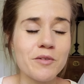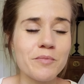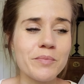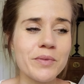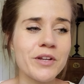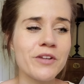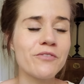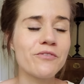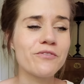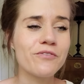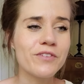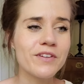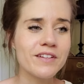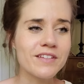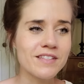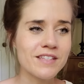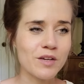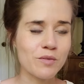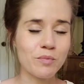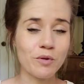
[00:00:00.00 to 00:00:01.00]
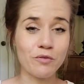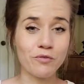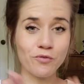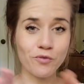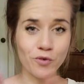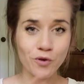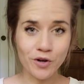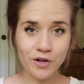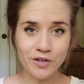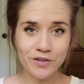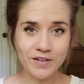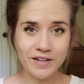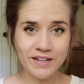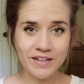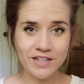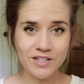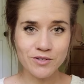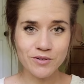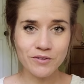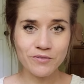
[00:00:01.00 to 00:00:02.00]
But it feels like before you get
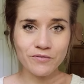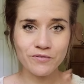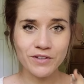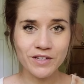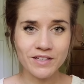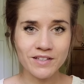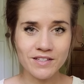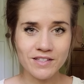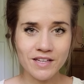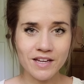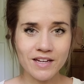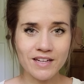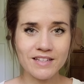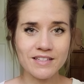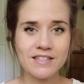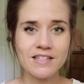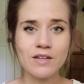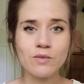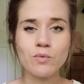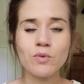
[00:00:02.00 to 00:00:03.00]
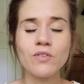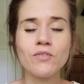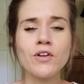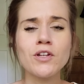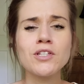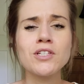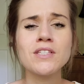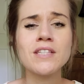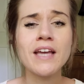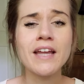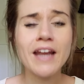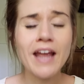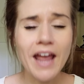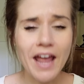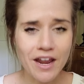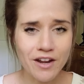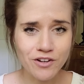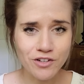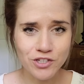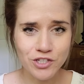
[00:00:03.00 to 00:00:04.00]
into it, feels like it's like, well, if I just had
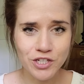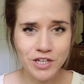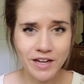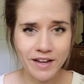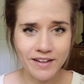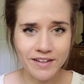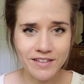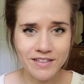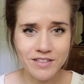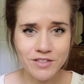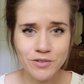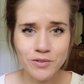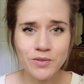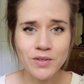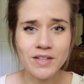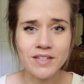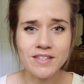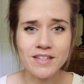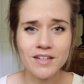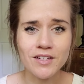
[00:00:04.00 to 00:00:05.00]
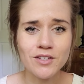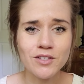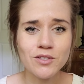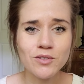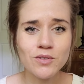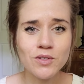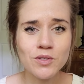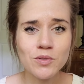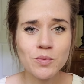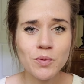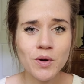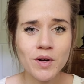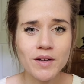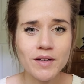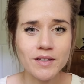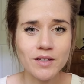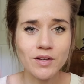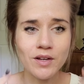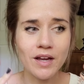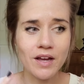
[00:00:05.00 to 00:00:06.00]
energy, I could do this work.
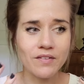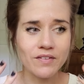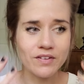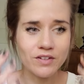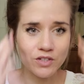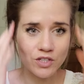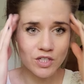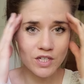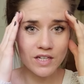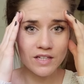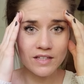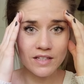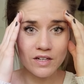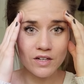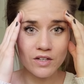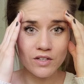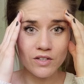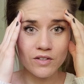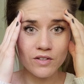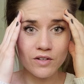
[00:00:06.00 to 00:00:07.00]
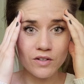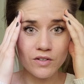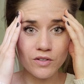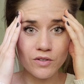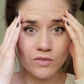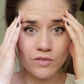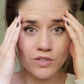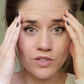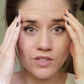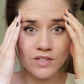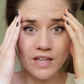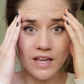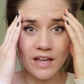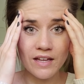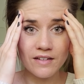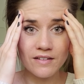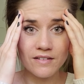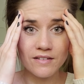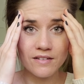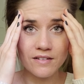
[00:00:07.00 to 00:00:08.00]
And then you have energy, and then you just
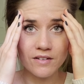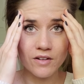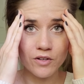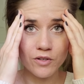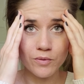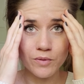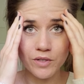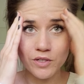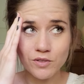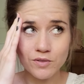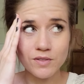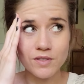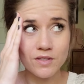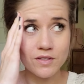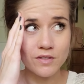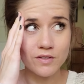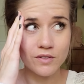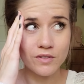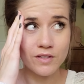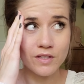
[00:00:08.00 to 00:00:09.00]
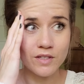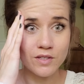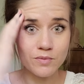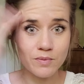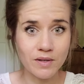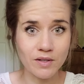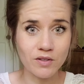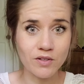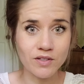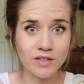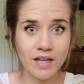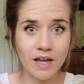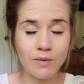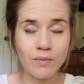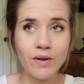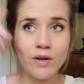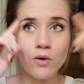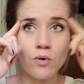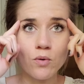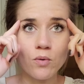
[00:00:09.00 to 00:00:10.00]
can't. All you want to do is look this way, look that
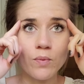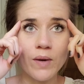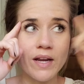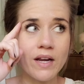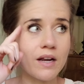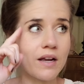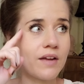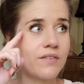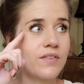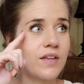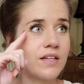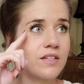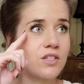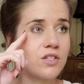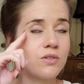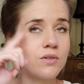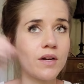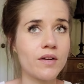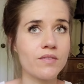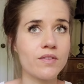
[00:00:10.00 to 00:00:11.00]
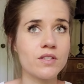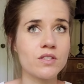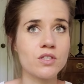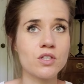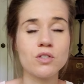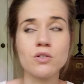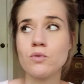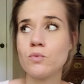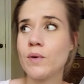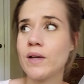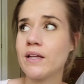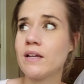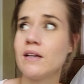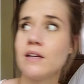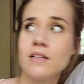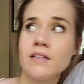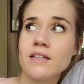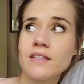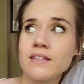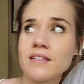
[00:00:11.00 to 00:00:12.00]
way. Oh, wait, I have that to do. I have this to do. Wait,
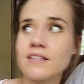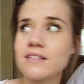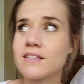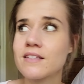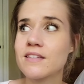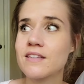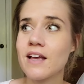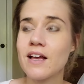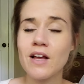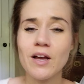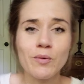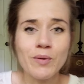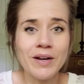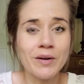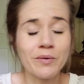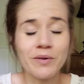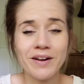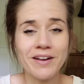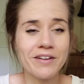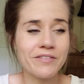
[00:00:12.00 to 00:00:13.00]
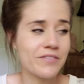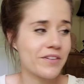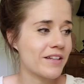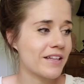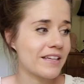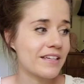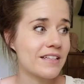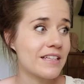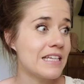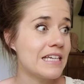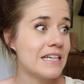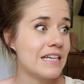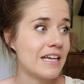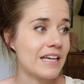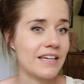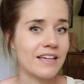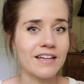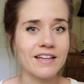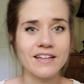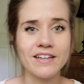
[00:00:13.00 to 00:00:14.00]
this is. Oh, wait, why I feel like
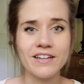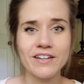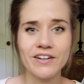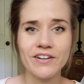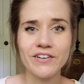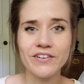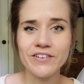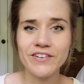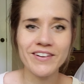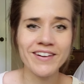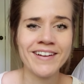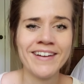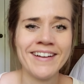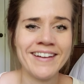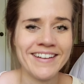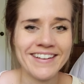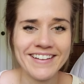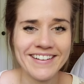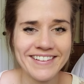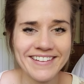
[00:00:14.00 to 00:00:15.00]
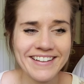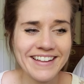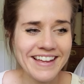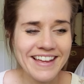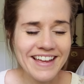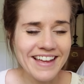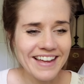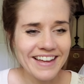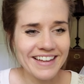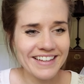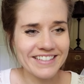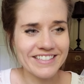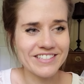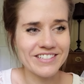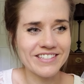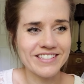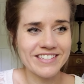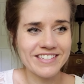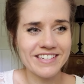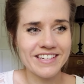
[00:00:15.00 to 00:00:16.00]
cleaning? You know, it's
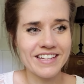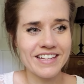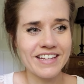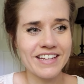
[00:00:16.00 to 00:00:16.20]
just.